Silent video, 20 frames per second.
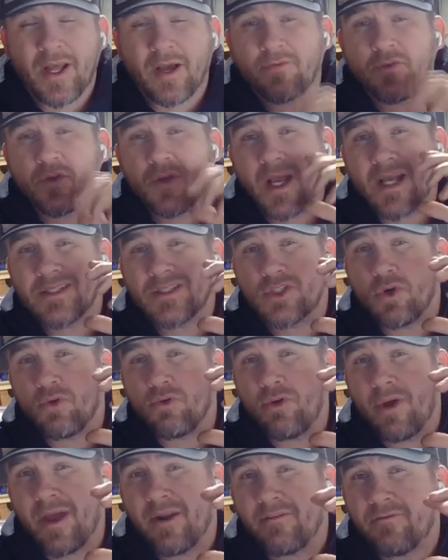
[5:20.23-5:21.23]
if you guys don't
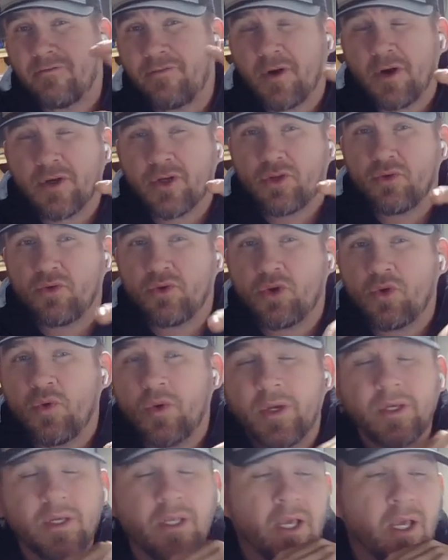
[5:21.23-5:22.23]
know how to fund
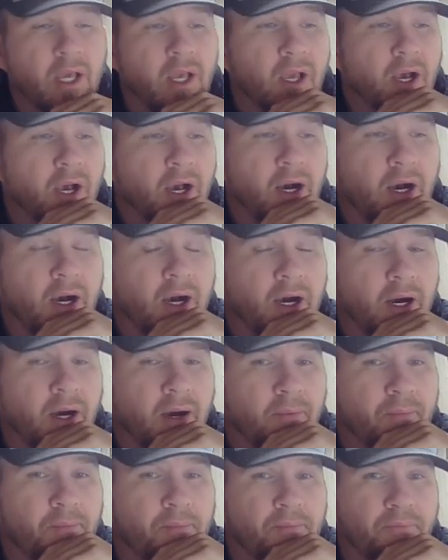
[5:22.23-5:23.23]
Kucoin,
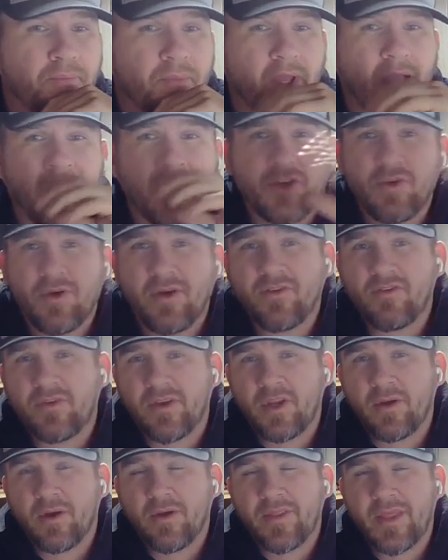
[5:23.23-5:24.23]
I do have a
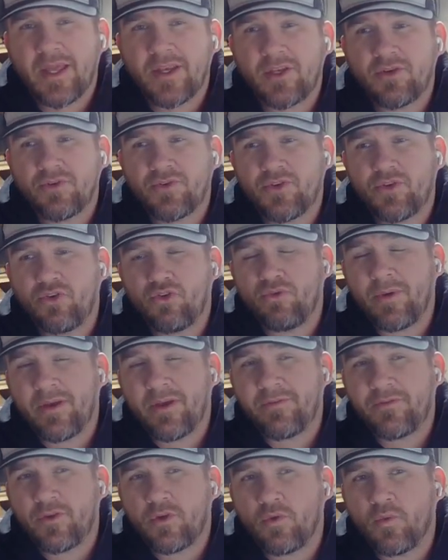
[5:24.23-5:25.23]
video on that on YouTube.
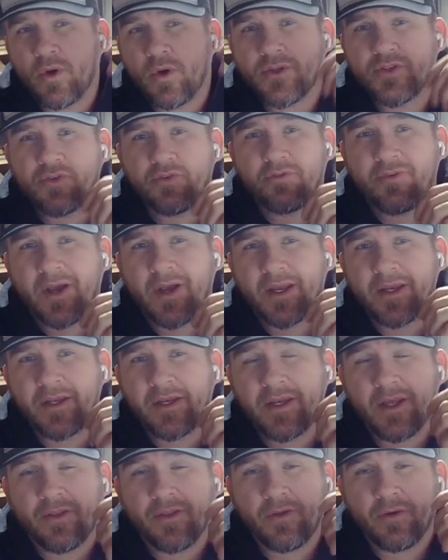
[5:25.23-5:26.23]
If you want to find
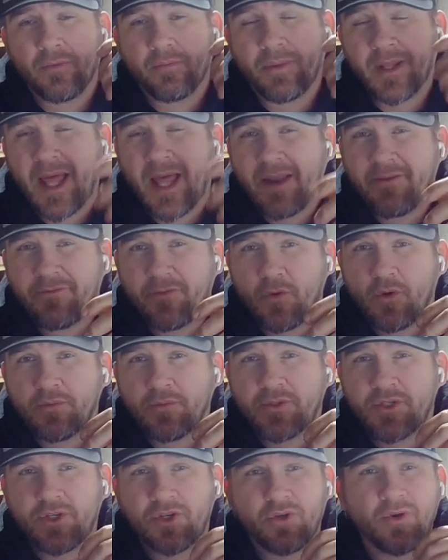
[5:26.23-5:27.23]
another platform
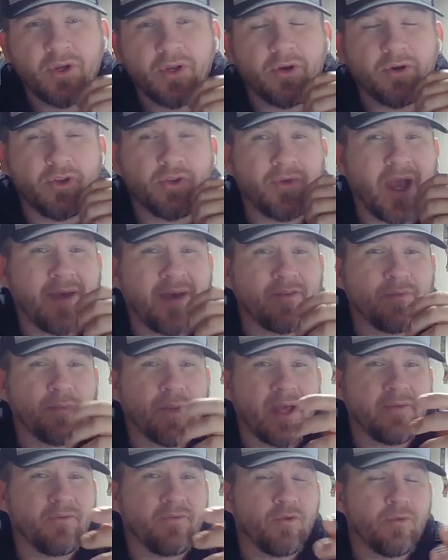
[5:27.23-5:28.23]
to do it, or you have a
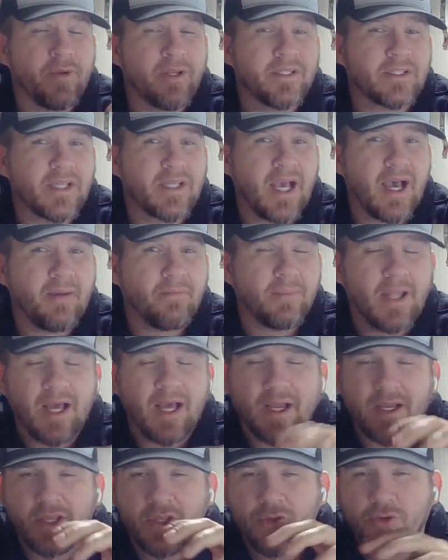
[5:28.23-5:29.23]
platform and it's got
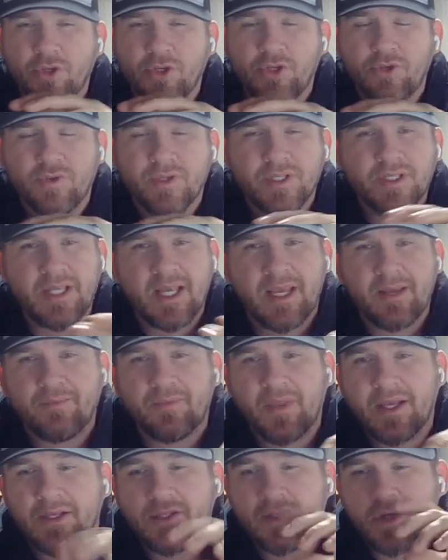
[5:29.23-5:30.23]
BLOK, you could do the same
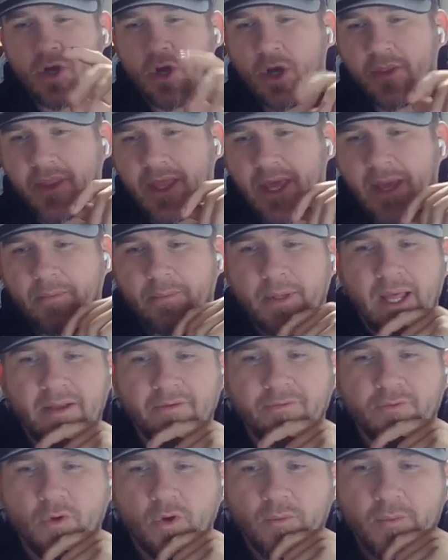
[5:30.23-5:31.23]
things on that
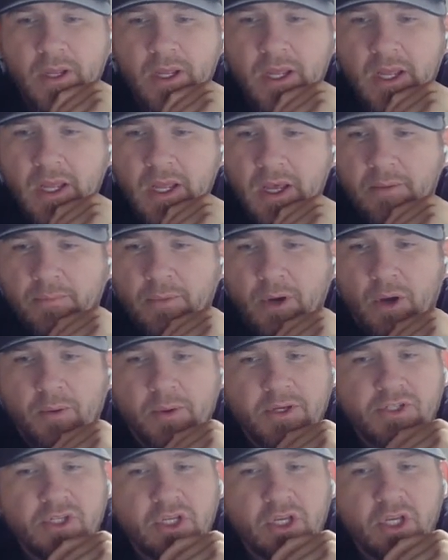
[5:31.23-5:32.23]
platform. But we're
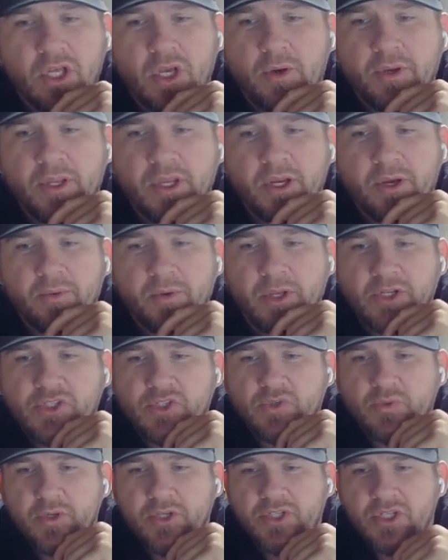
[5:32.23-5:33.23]
just going to go in here. We're going to
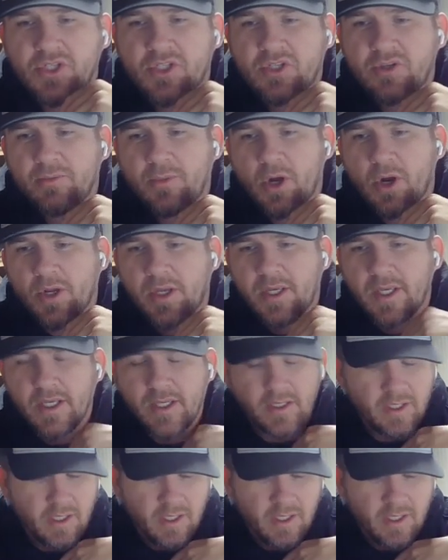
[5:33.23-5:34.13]
switch this to market.